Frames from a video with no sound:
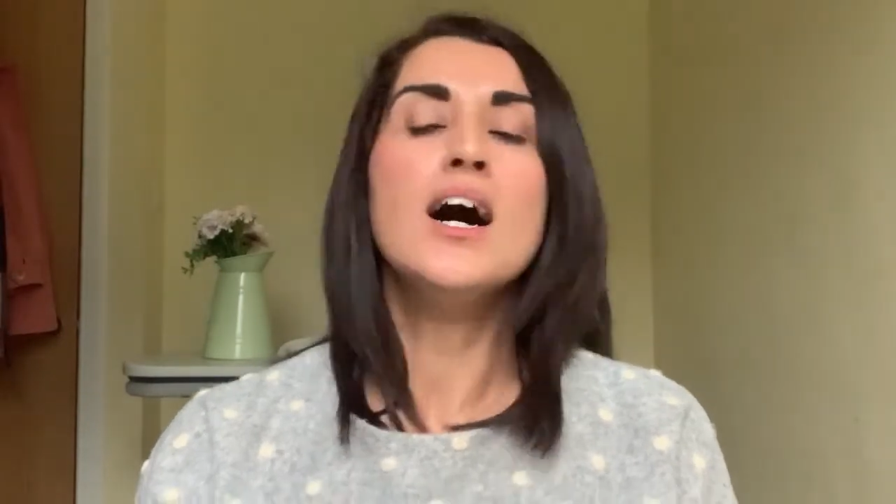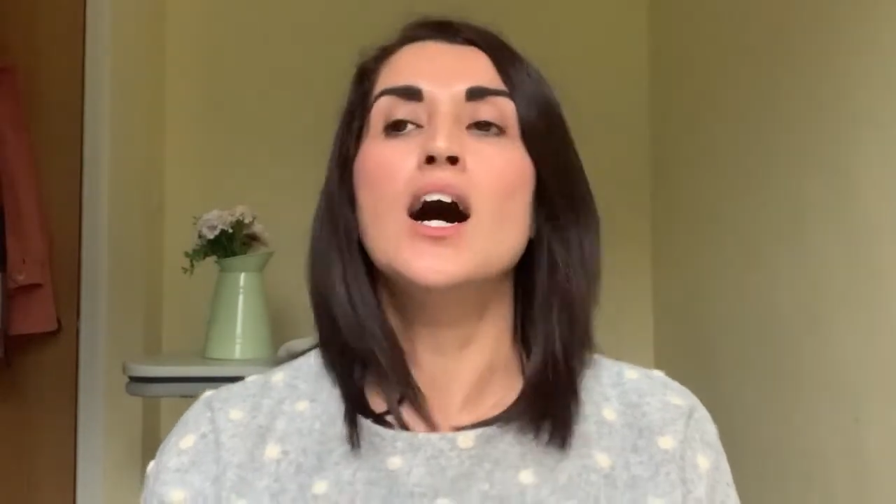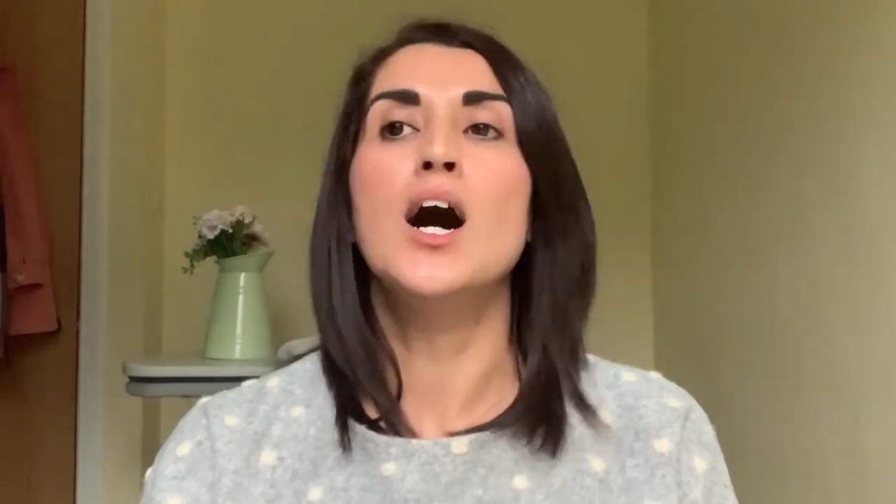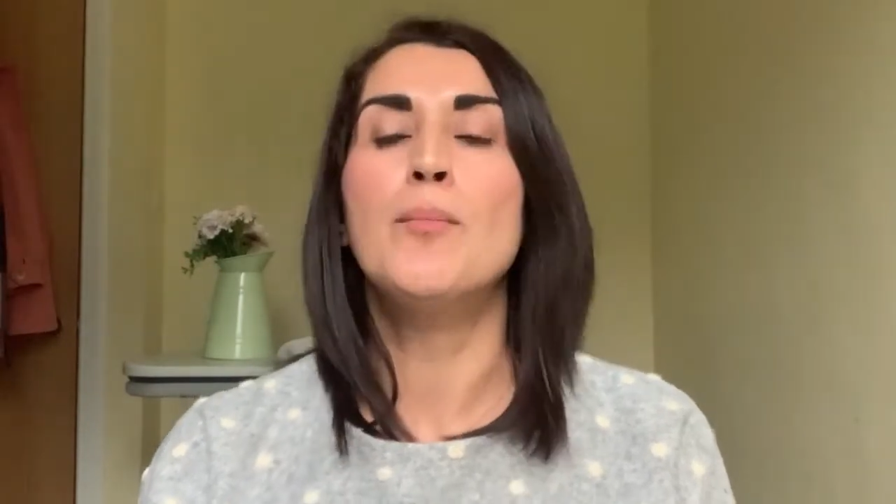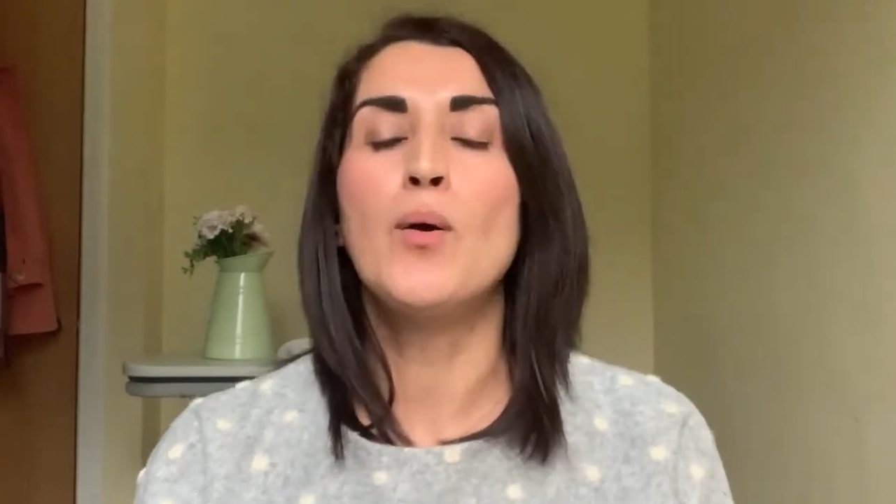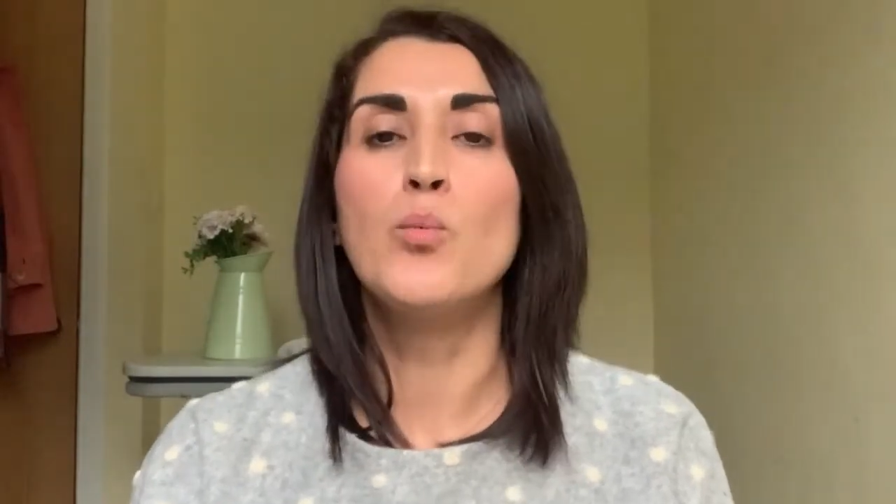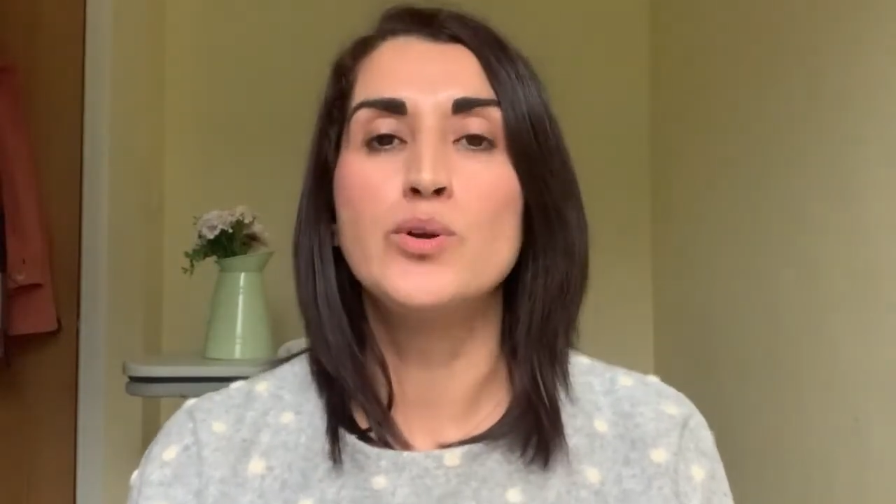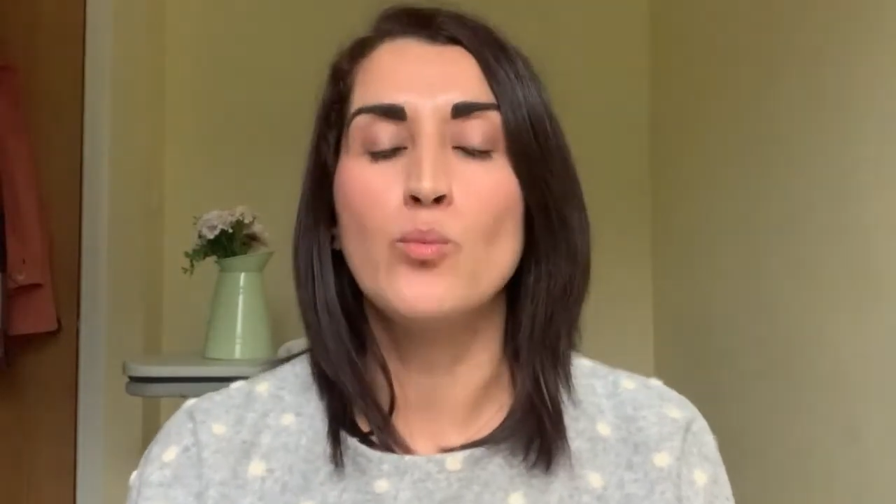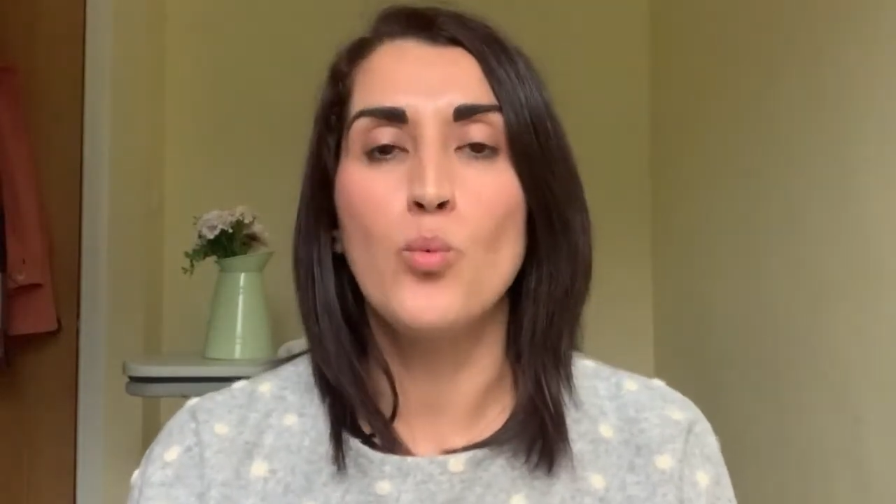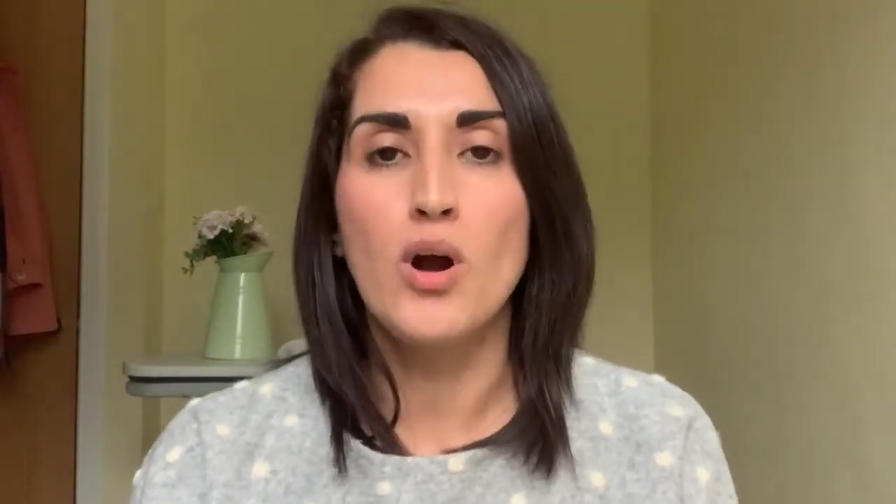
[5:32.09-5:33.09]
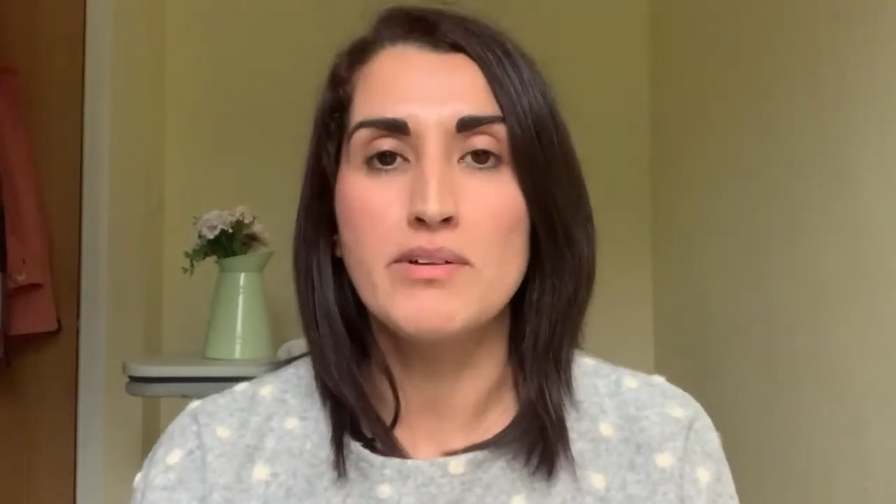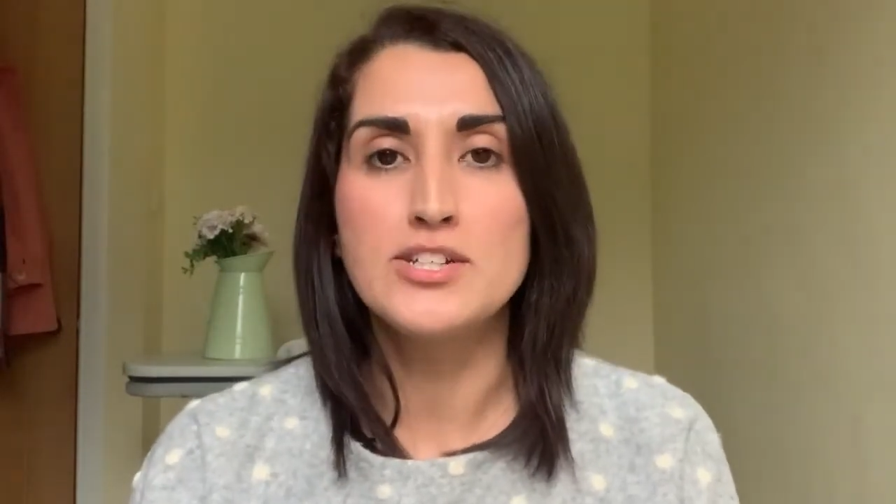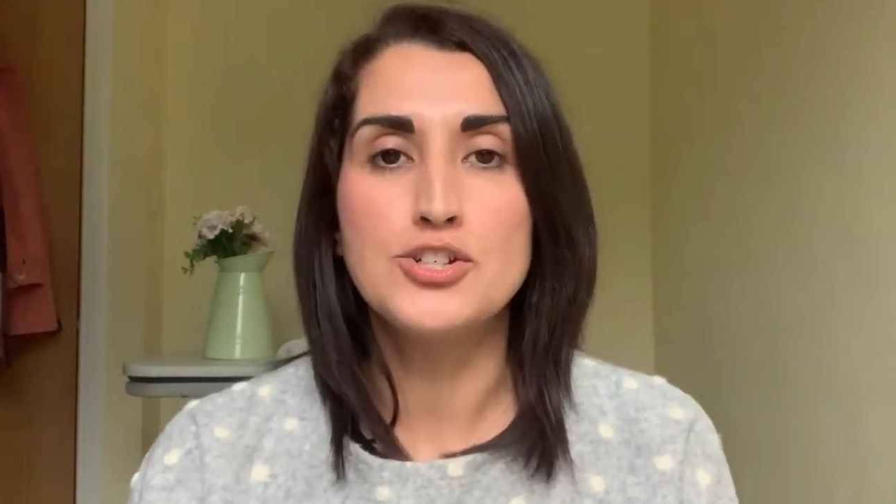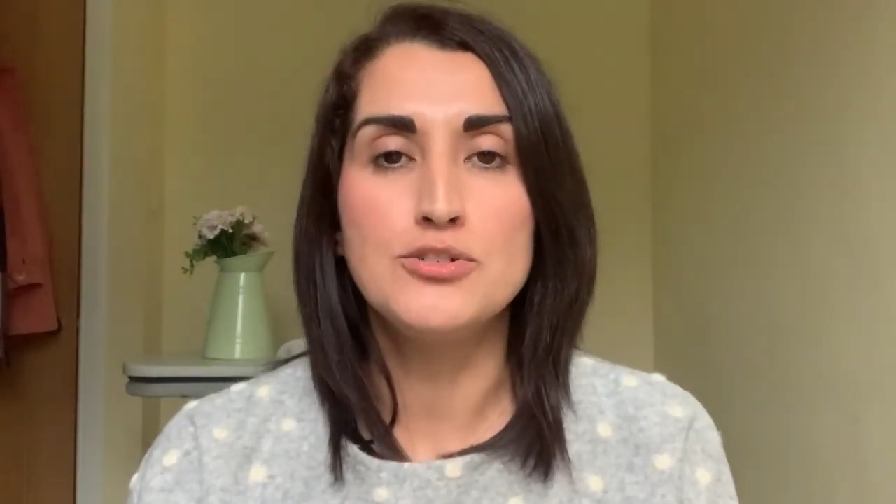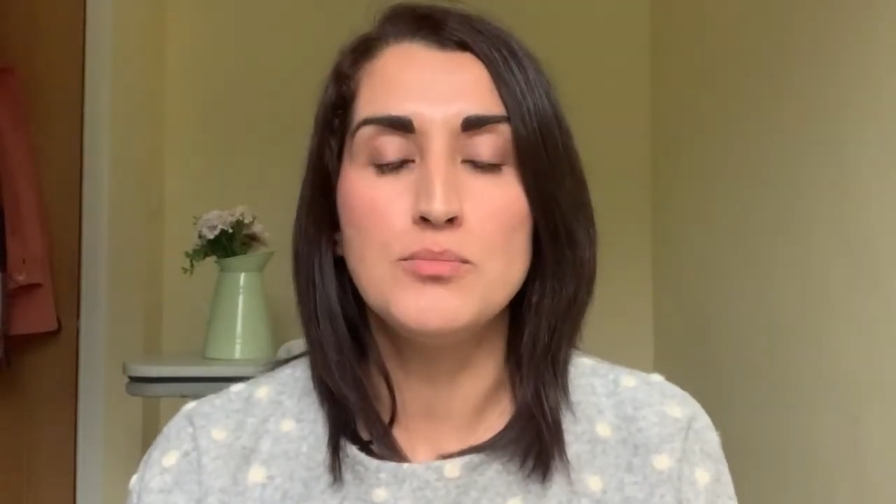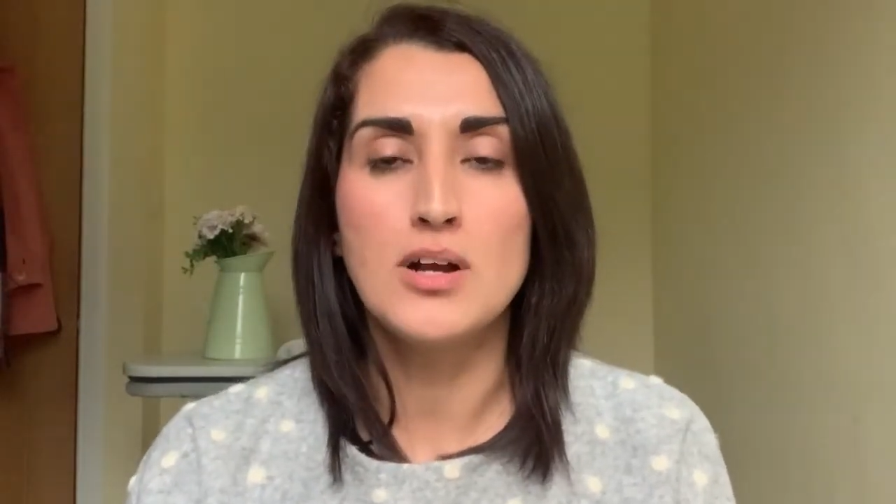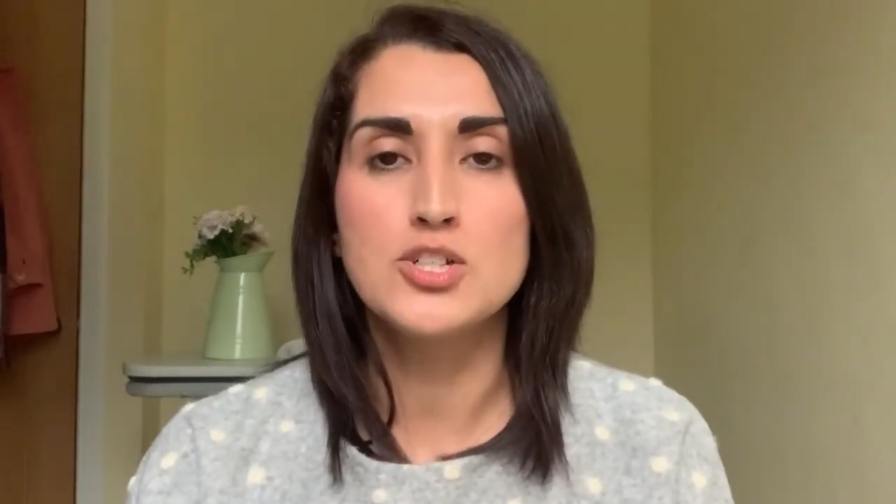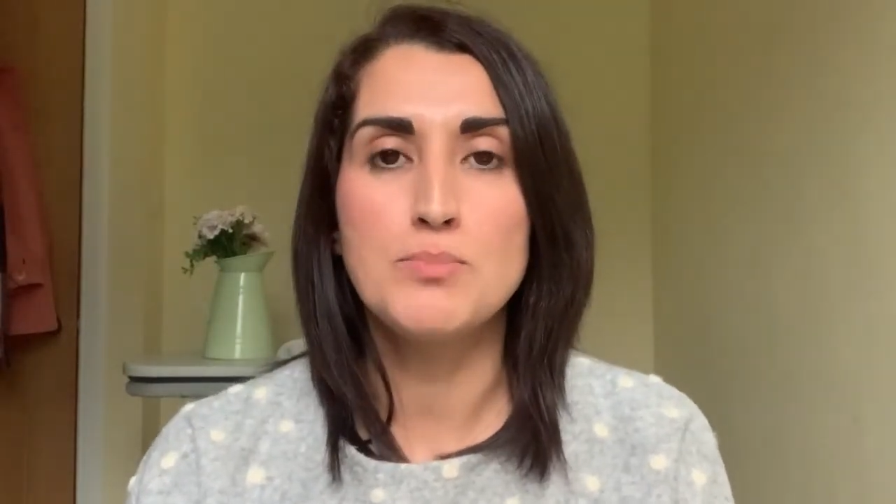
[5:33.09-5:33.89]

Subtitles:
I wouldn't worry too much